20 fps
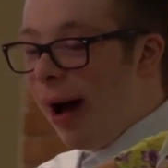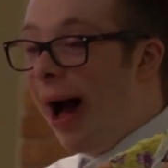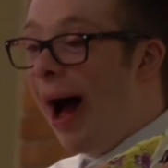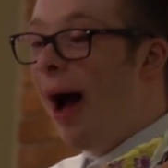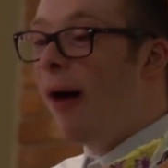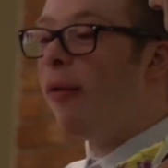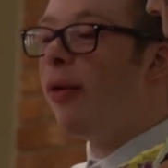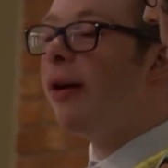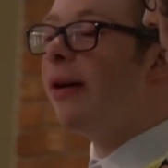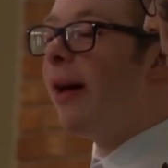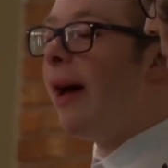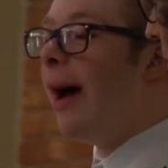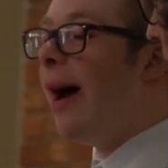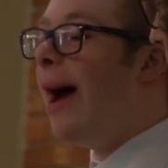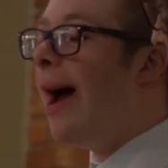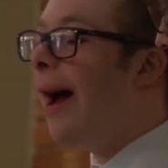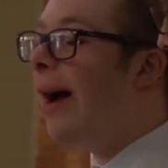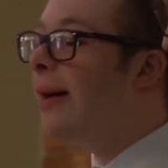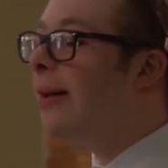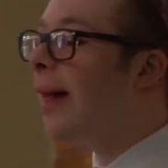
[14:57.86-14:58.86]
I
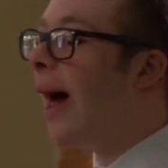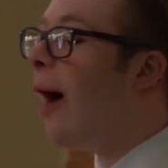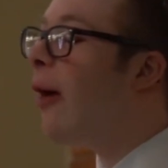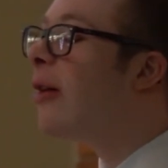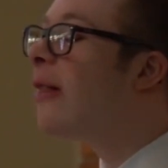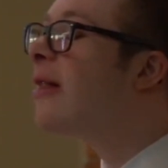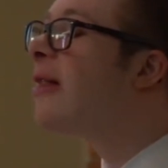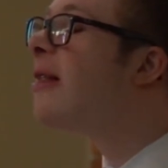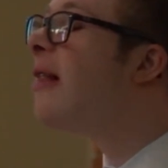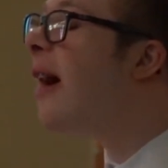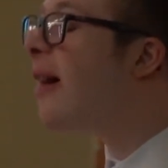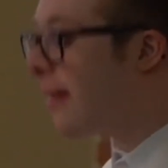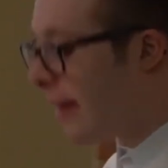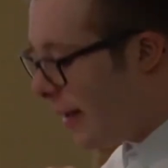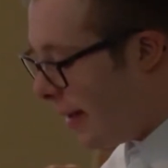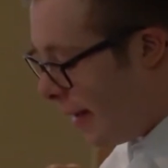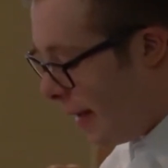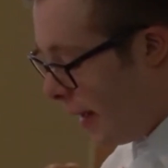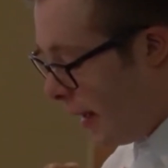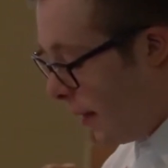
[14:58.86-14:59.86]
was
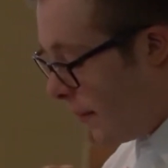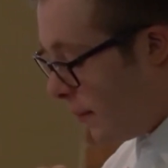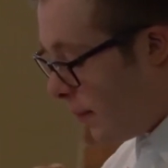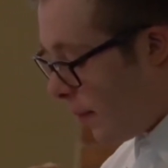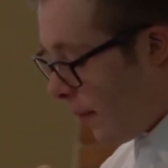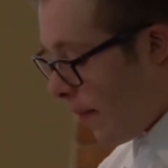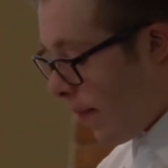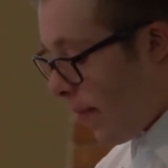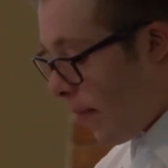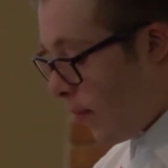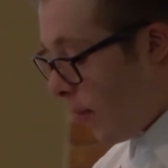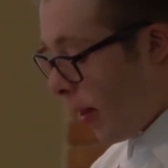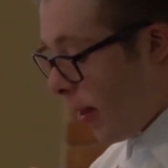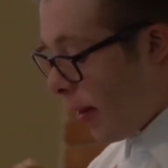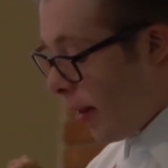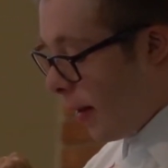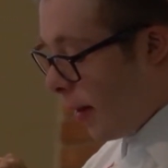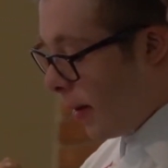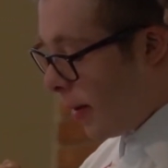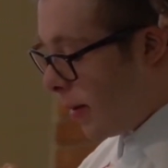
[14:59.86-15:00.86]
lucky,
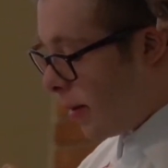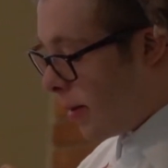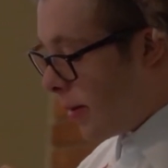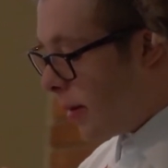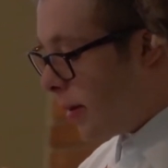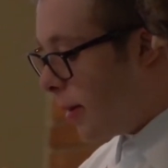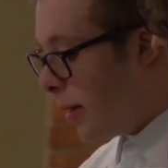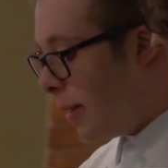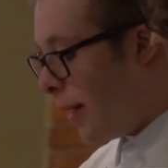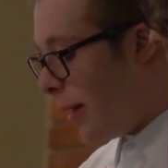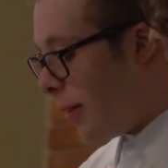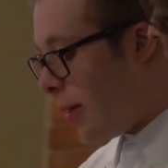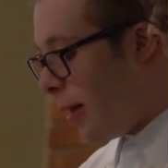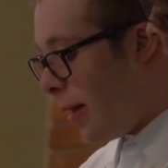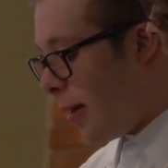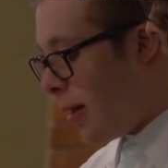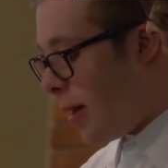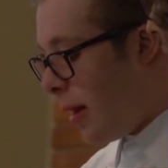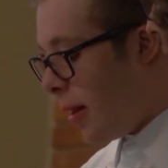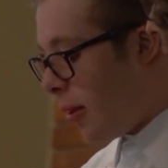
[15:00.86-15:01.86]
and I
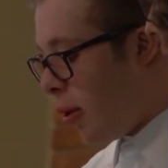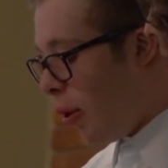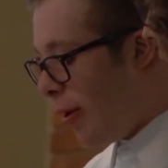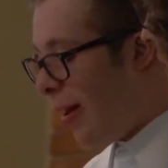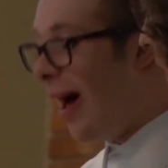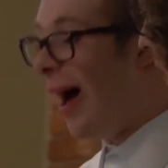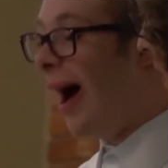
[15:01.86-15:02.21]
don't